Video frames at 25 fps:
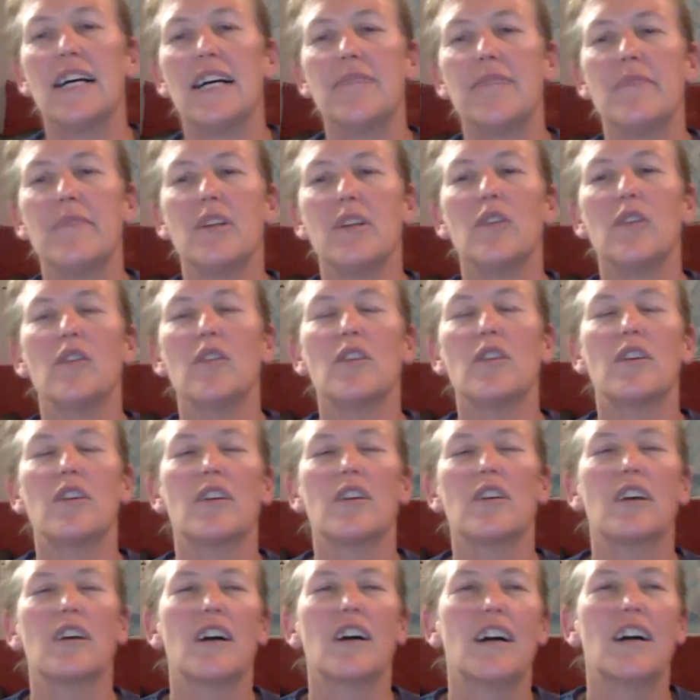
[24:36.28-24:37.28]
Look,
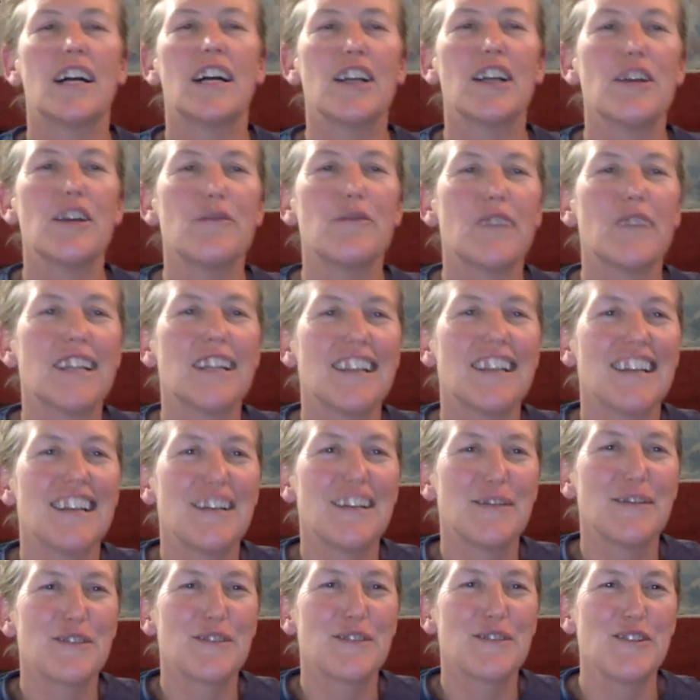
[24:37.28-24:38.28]
I don't run
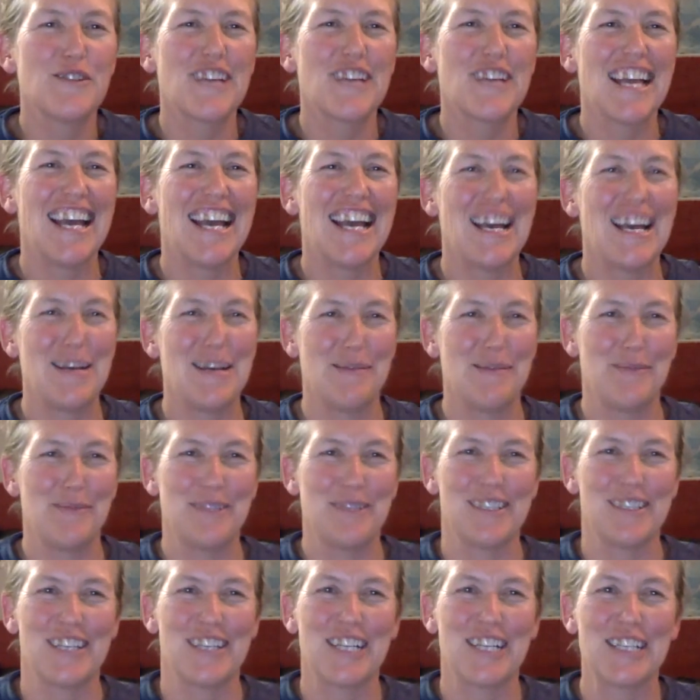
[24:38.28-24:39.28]
enough crew
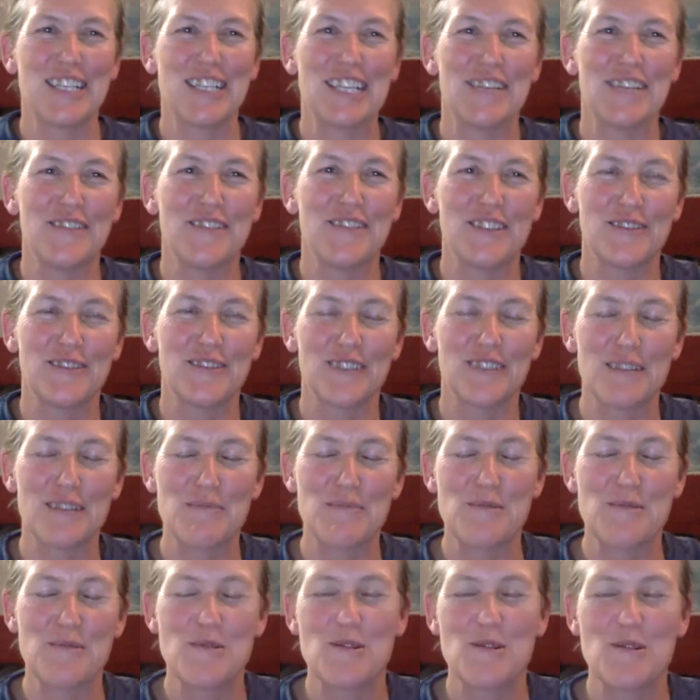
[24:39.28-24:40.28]
camps. I'd love to
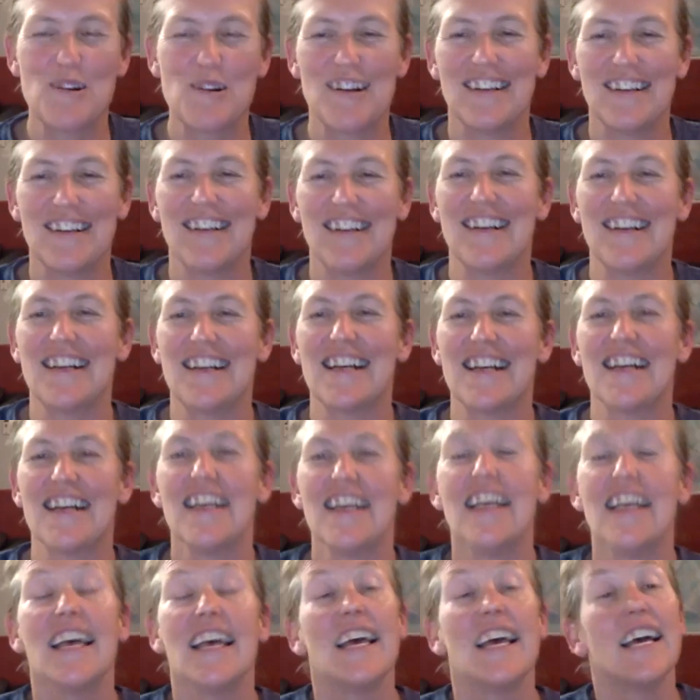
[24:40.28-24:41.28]
run more.
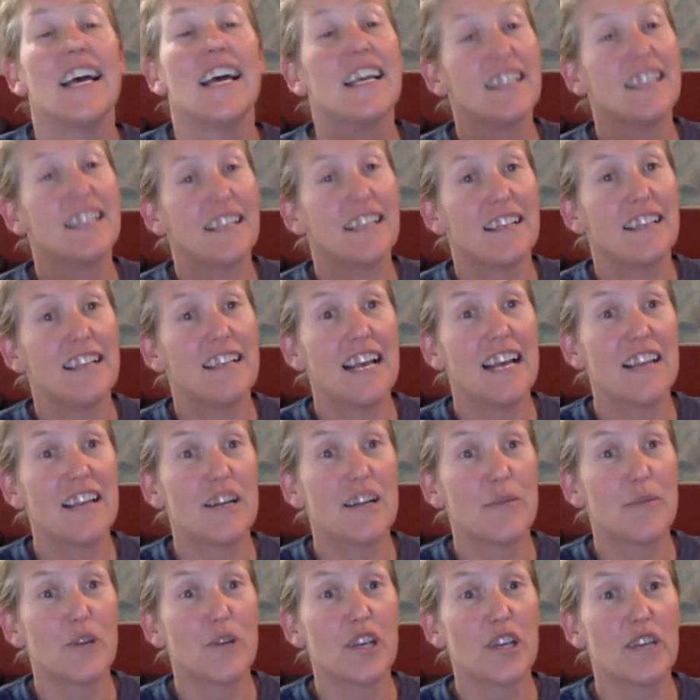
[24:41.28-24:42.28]
Now that
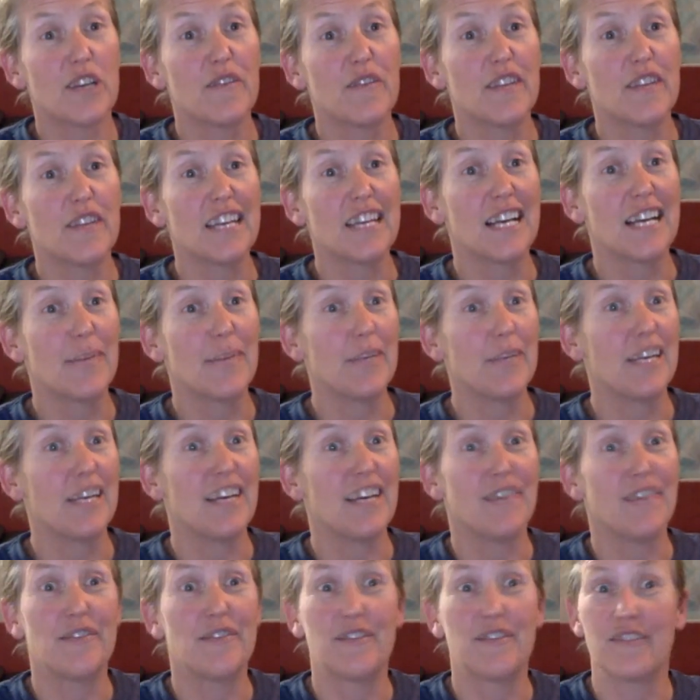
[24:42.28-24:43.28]
I'm working for the
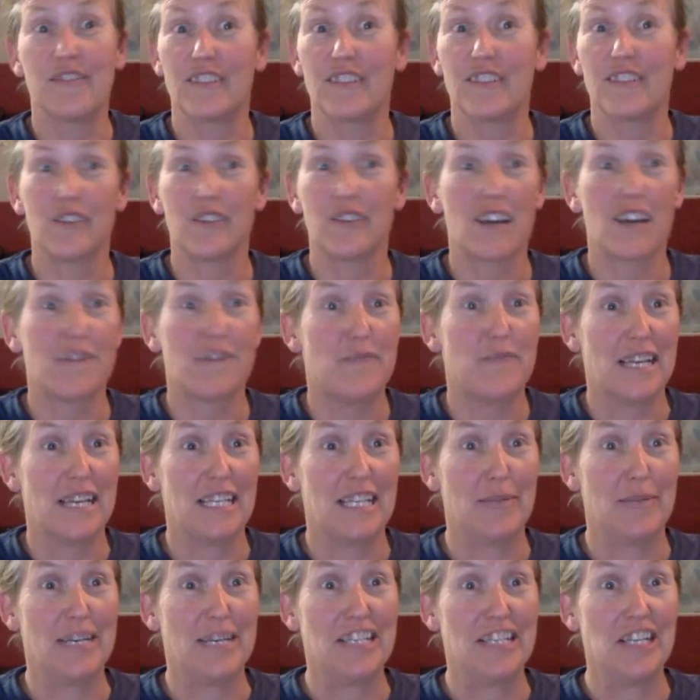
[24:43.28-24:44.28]
APF, look, I've
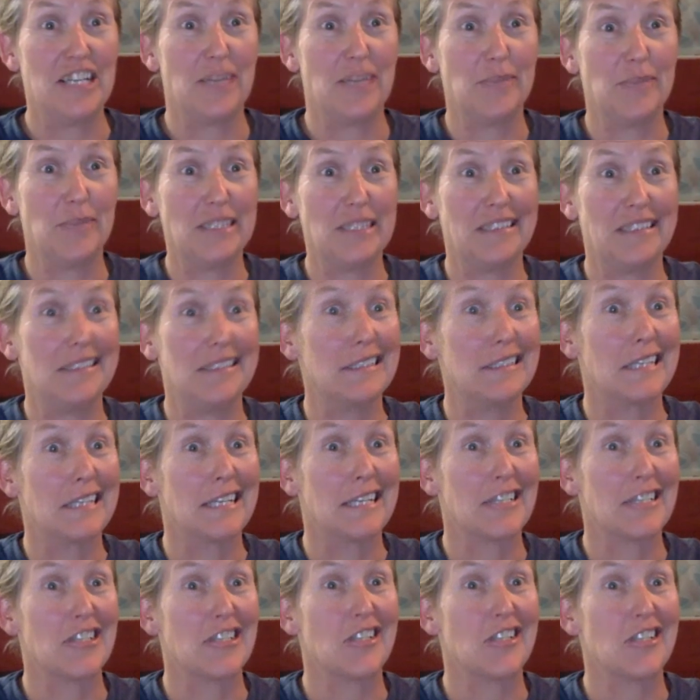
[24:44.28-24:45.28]
barely been jumping in the
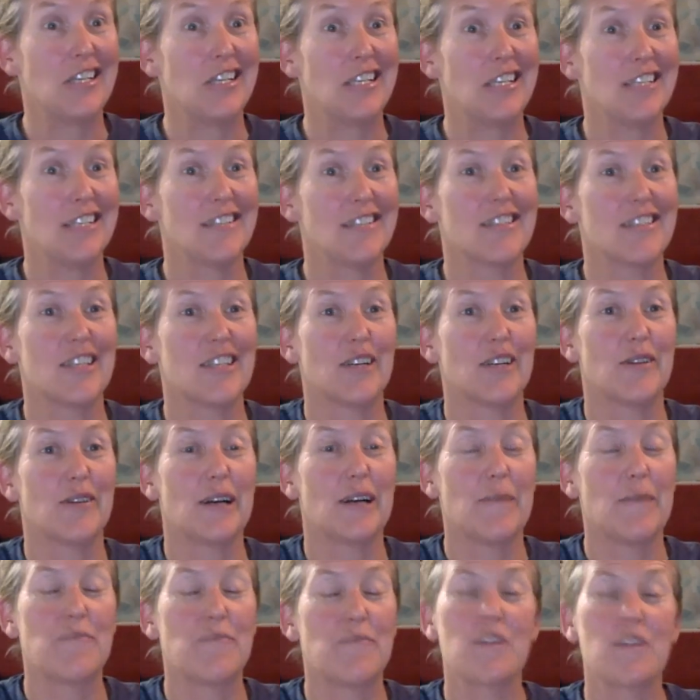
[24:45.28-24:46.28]
last year.
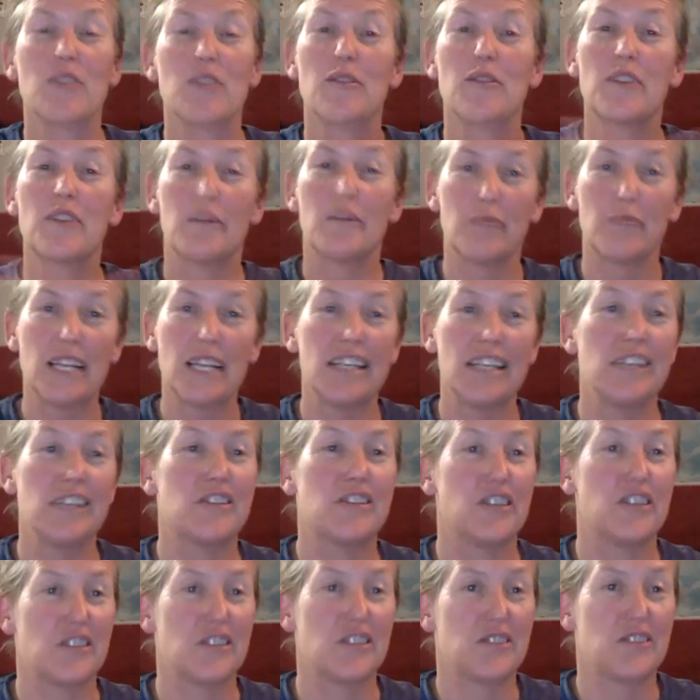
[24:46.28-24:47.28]
So, look, I'm planning
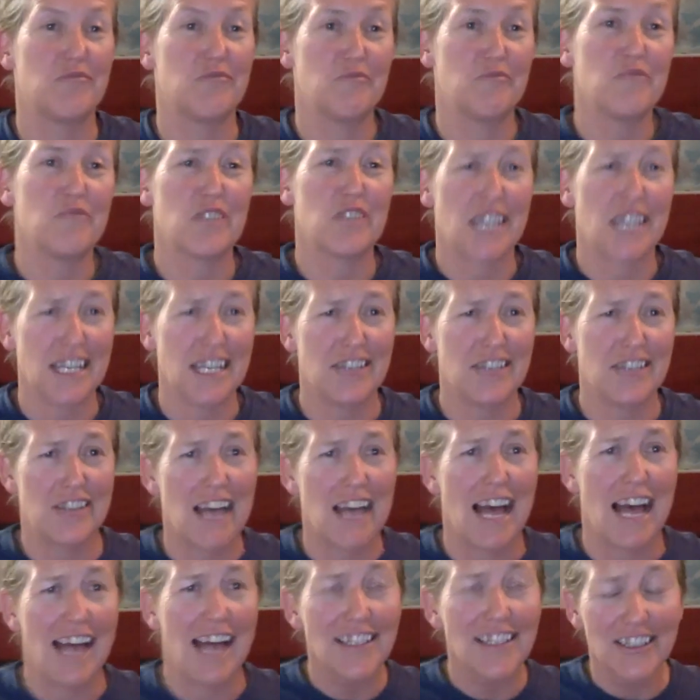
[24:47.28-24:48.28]
to change
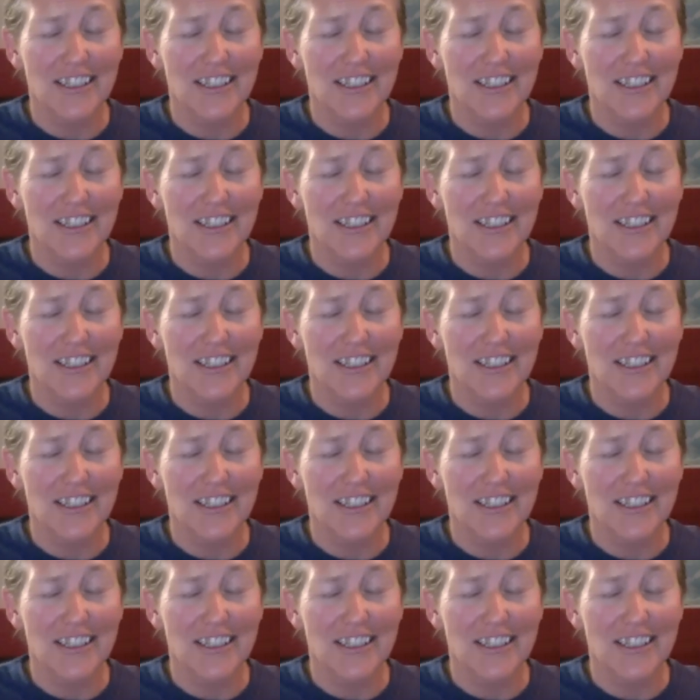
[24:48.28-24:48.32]
that.